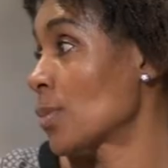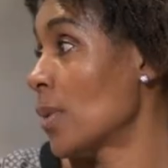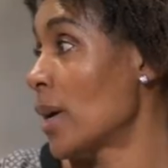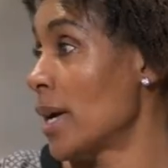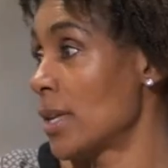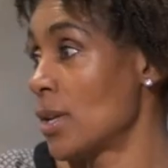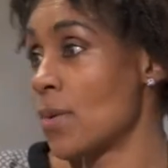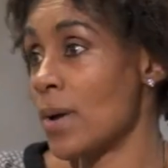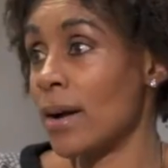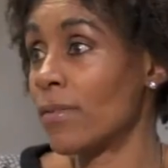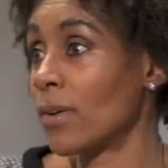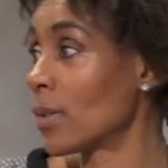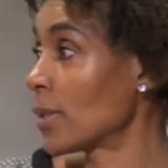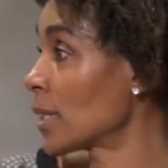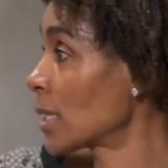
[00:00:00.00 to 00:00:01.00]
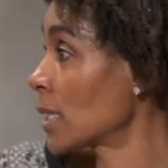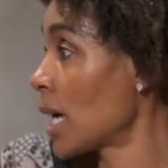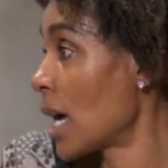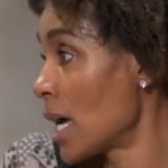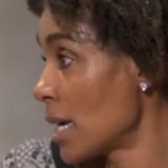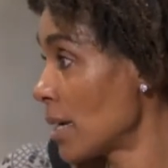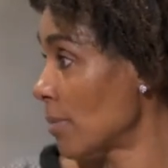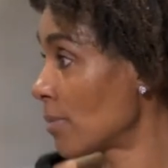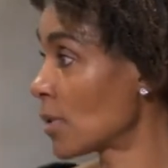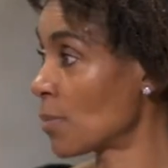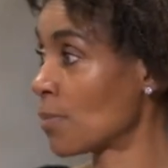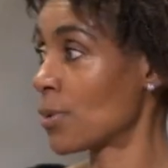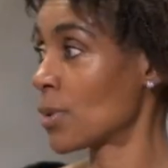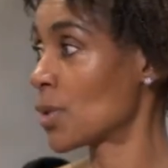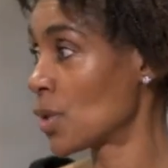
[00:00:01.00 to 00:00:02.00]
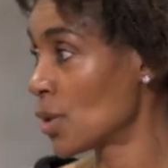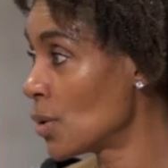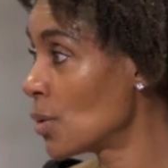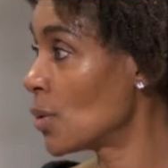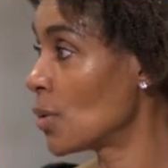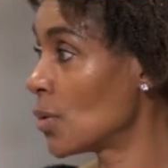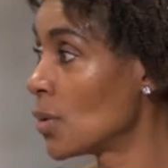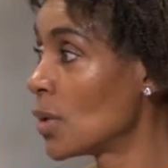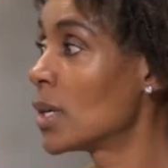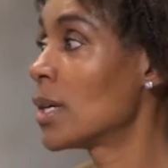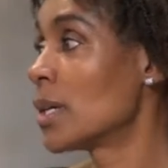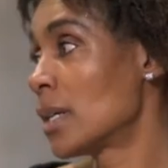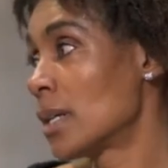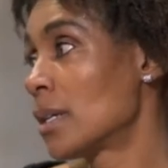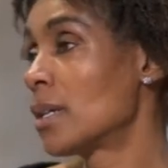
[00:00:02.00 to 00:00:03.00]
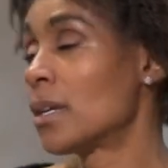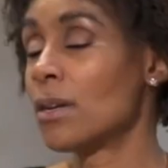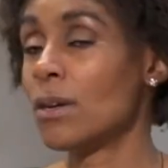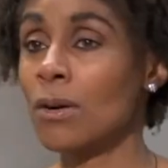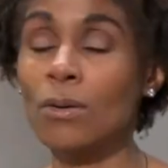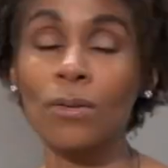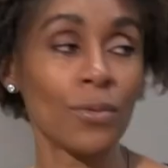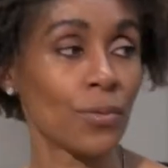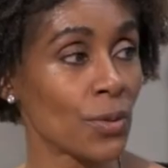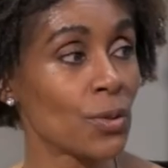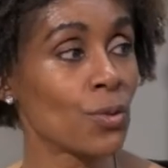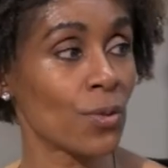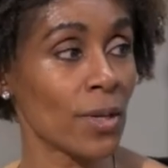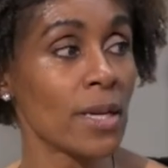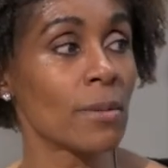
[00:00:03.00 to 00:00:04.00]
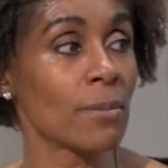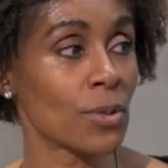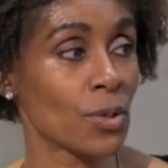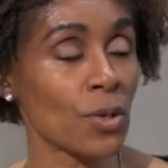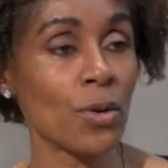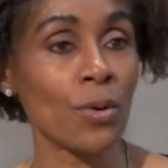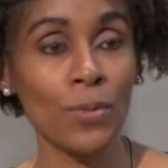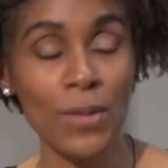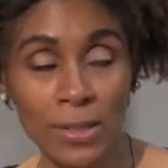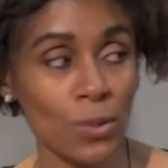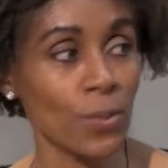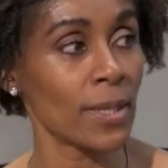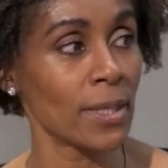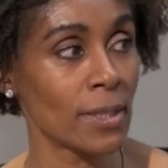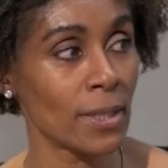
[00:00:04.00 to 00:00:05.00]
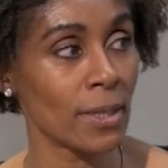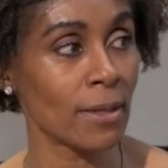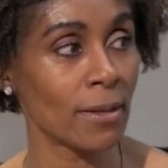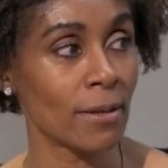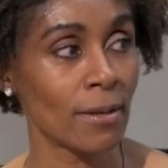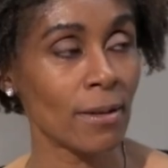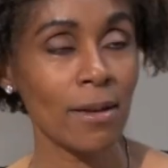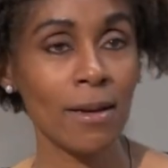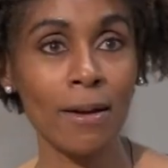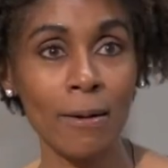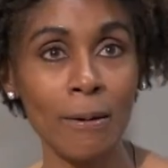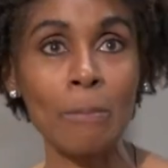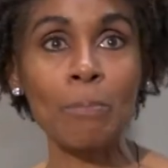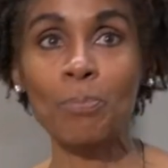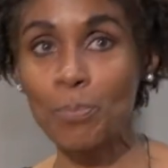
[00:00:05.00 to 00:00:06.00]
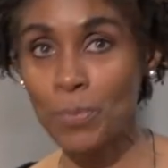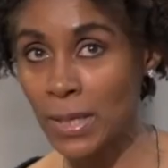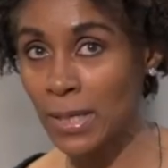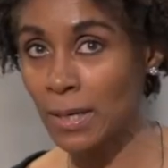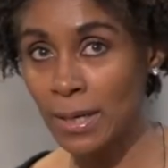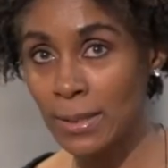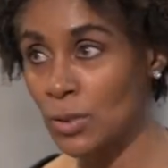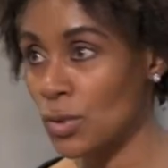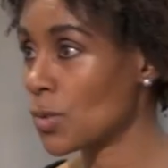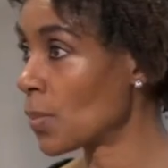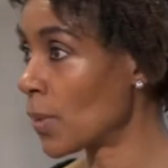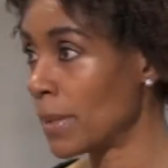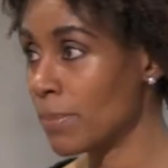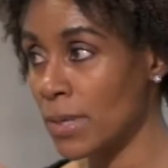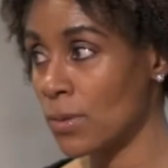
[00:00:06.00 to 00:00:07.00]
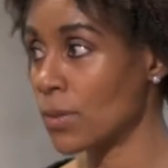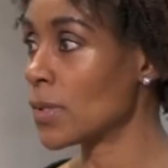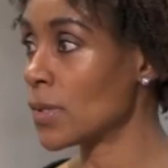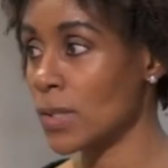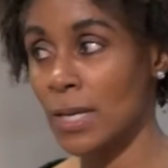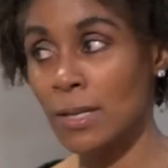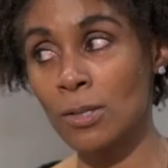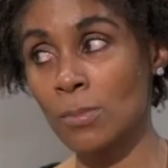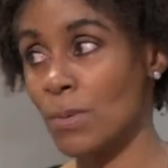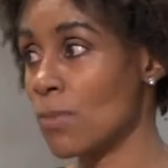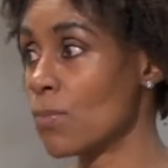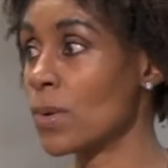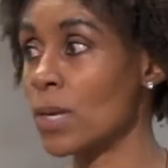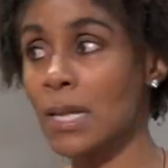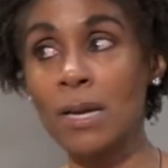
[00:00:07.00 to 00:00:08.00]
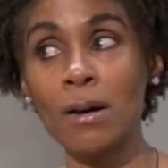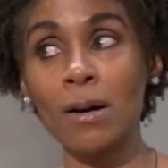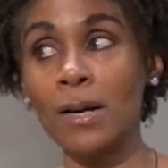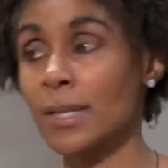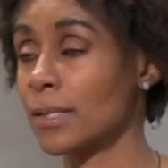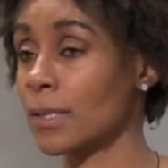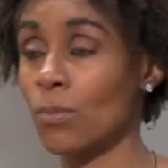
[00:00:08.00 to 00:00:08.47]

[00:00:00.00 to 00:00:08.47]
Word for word: what? You have all this time to pursue, you know, the dream. So that's what I did. Um, but I just I'm here to say to be really honest, it